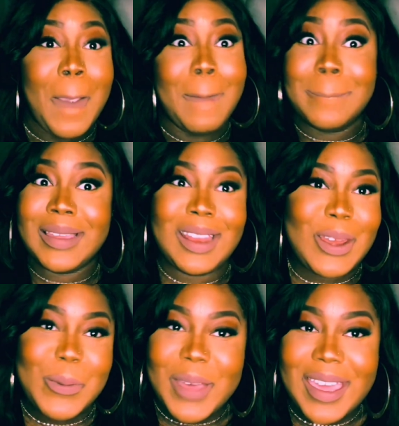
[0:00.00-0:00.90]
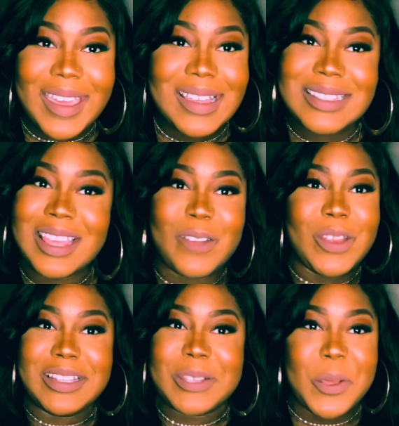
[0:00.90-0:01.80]
But anyways, he
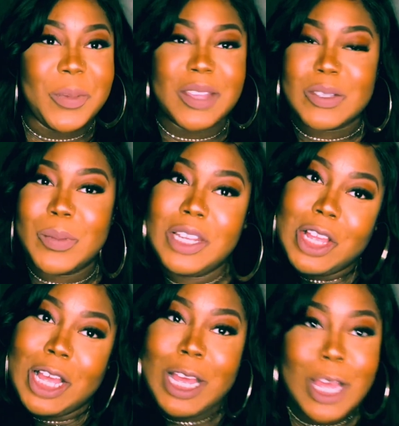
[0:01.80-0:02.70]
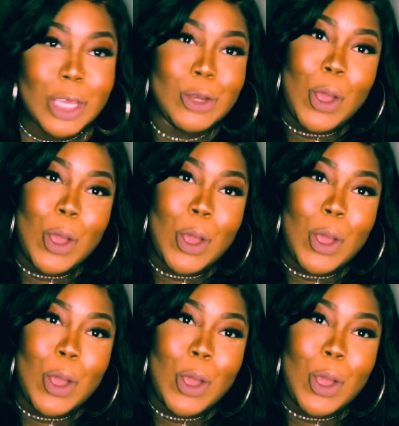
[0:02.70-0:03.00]
greets him, gives him a little hug.